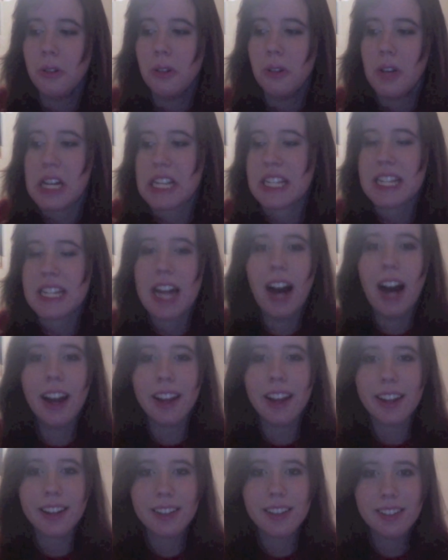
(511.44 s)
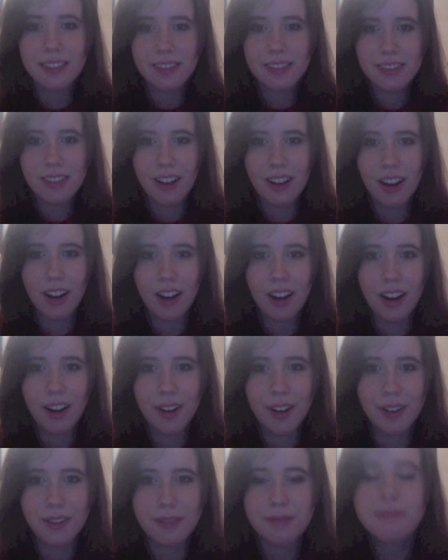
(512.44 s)
ecstatic
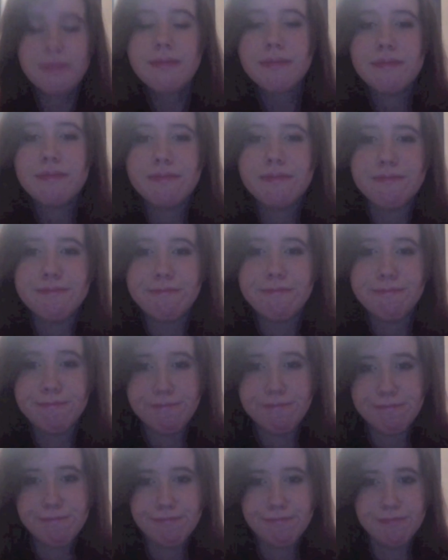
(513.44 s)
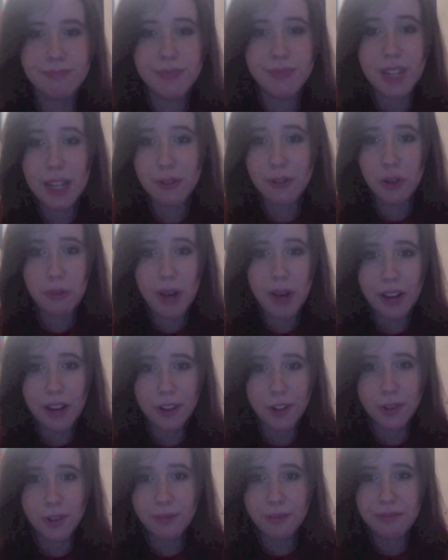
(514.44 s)
on naval
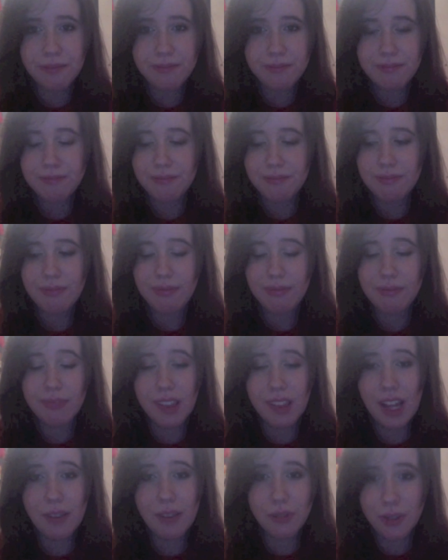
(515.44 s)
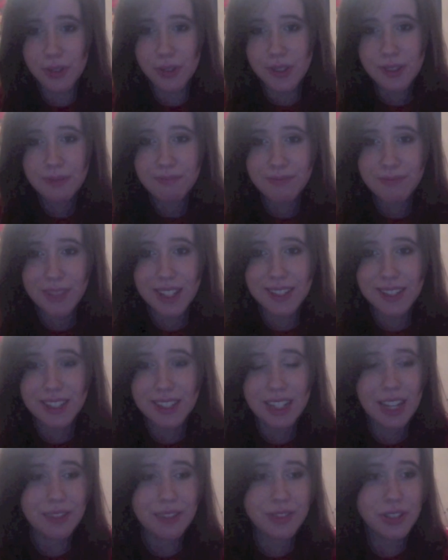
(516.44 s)
battle levels, things that
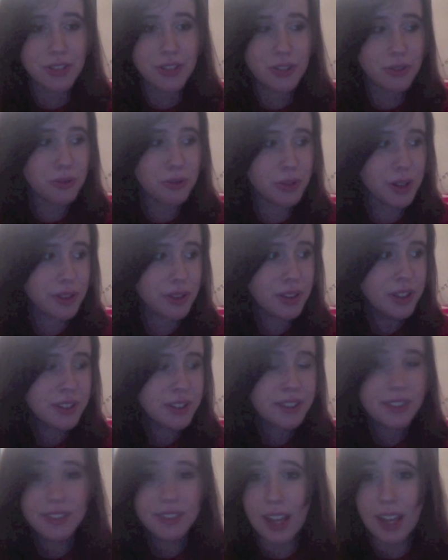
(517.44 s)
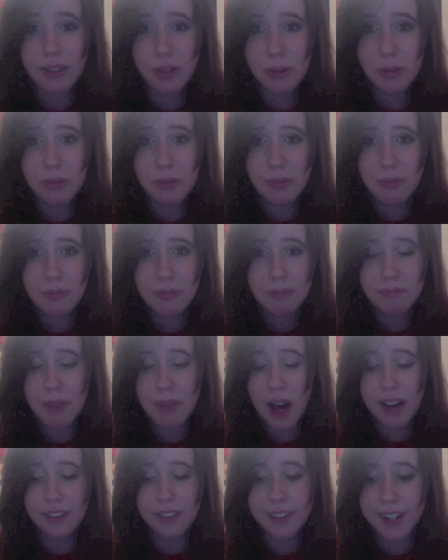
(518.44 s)
have to do with naval
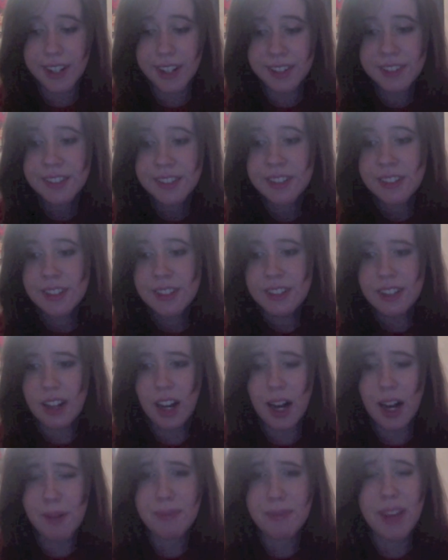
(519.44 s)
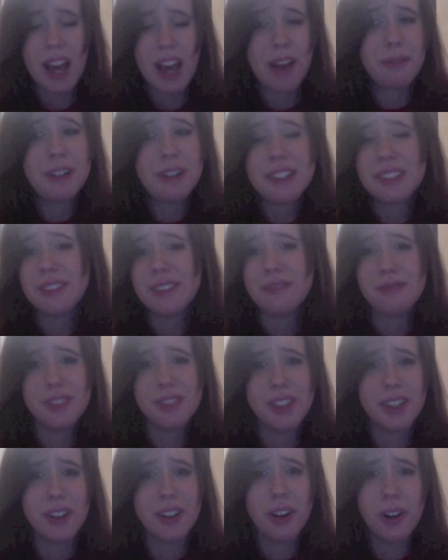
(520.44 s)
battling. I wasn't
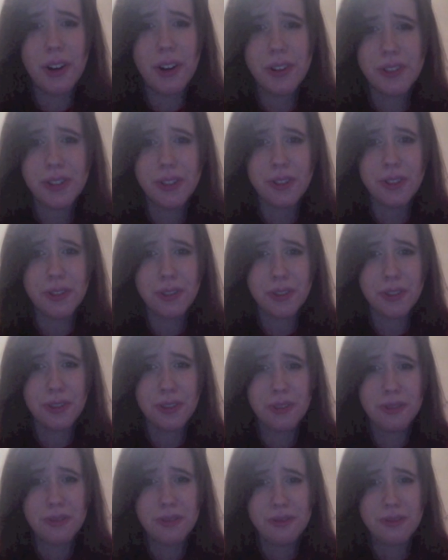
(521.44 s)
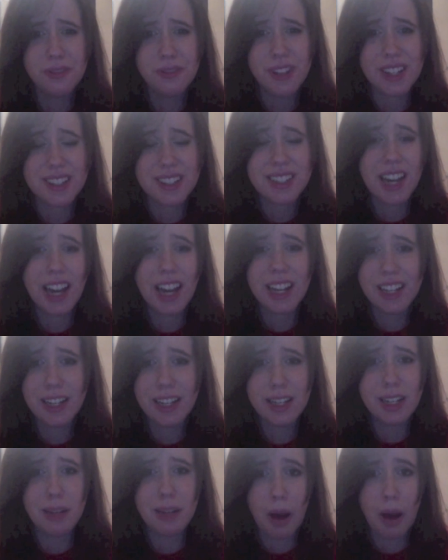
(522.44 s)
really all too
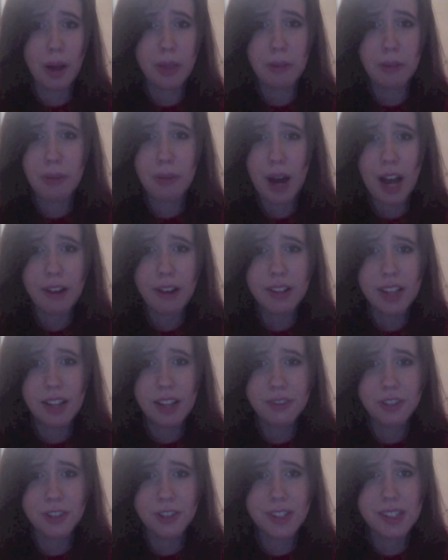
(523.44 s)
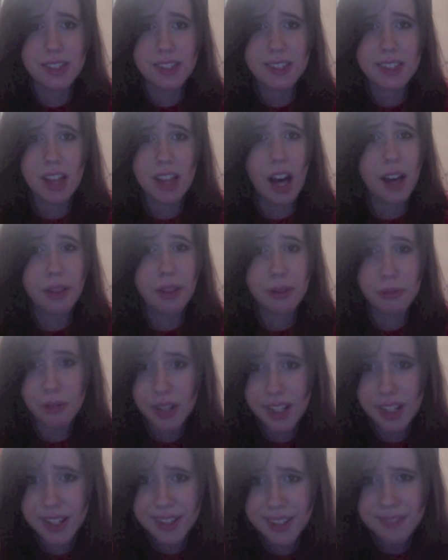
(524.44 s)
excited about the pirate level in Sly
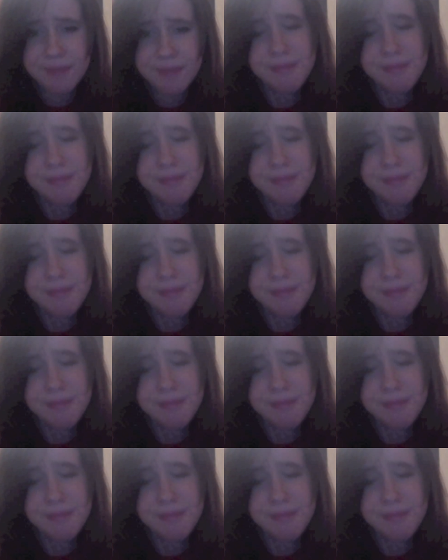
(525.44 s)
3.